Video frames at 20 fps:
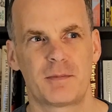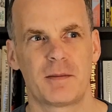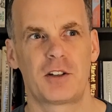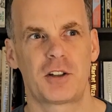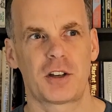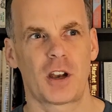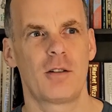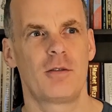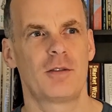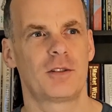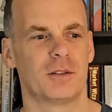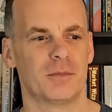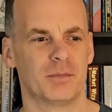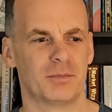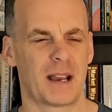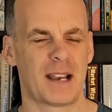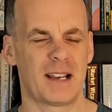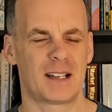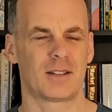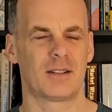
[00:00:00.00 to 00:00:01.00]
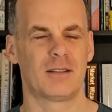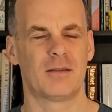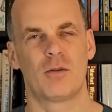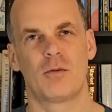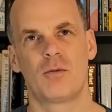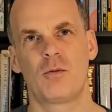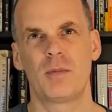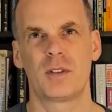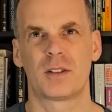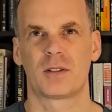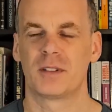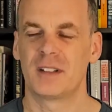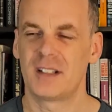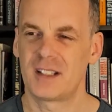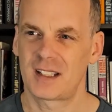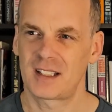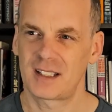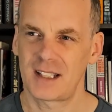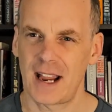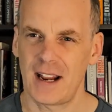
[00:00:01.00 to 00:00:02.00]
to be chosen based on almost on
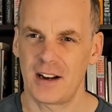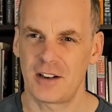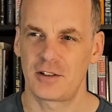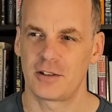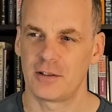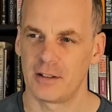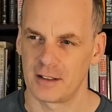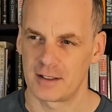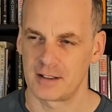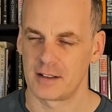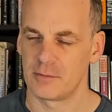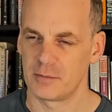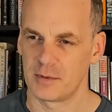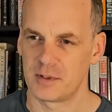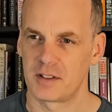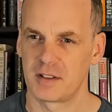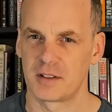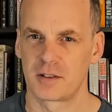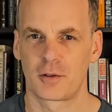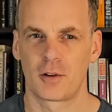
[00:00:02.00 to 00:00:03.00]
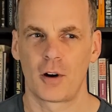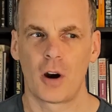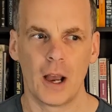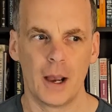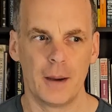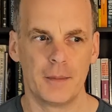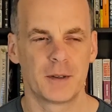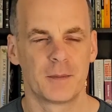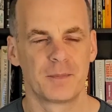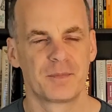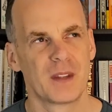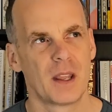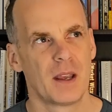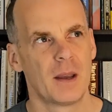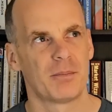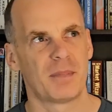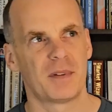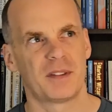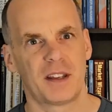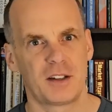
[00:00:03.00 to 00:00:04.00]
his stature as it was described,
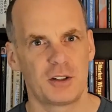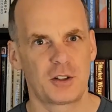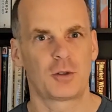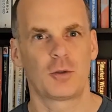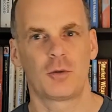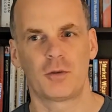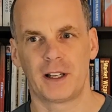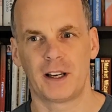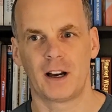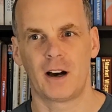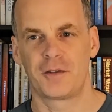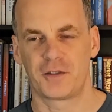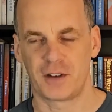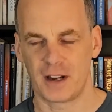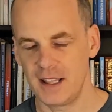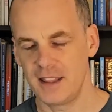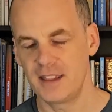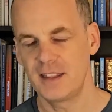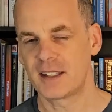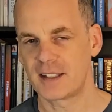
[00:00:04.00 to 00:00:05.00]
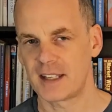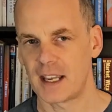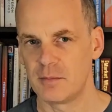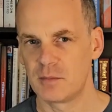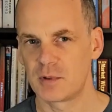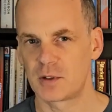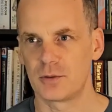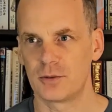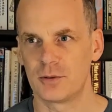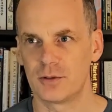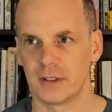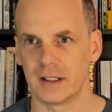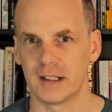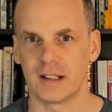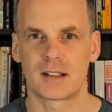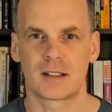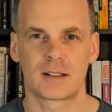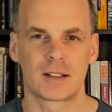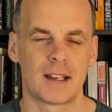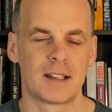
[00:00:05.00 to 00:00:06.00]
but then shortly after in the same story
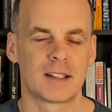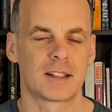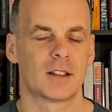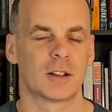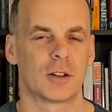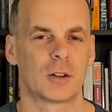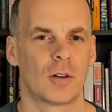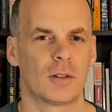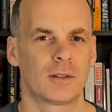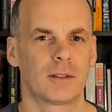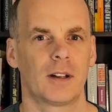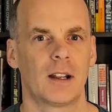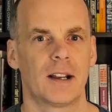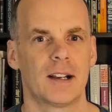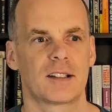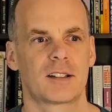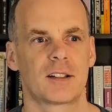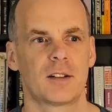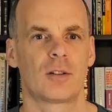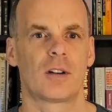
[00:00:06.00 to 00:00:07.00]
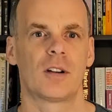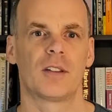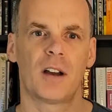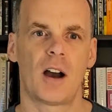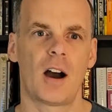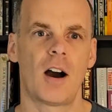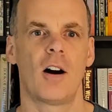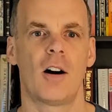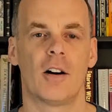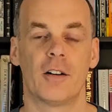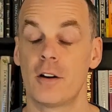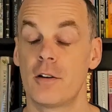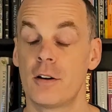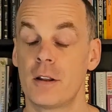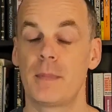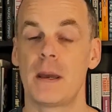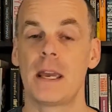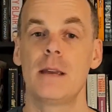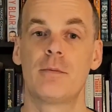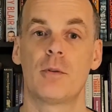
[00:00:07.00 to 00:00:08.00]
it says that God likes to look at the heart and only
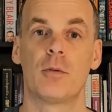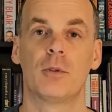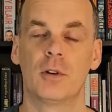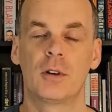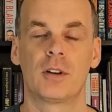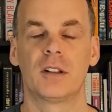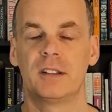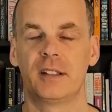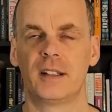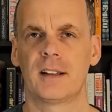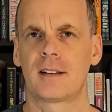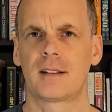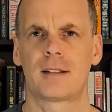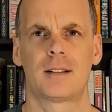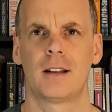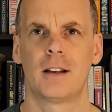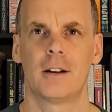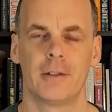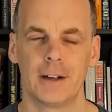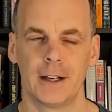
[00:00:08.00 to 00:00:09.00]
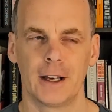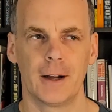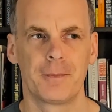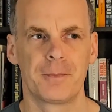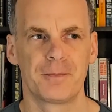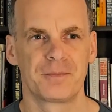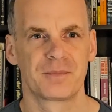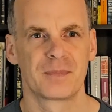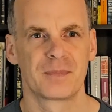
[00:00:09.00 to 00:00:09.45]
people look at the exterior.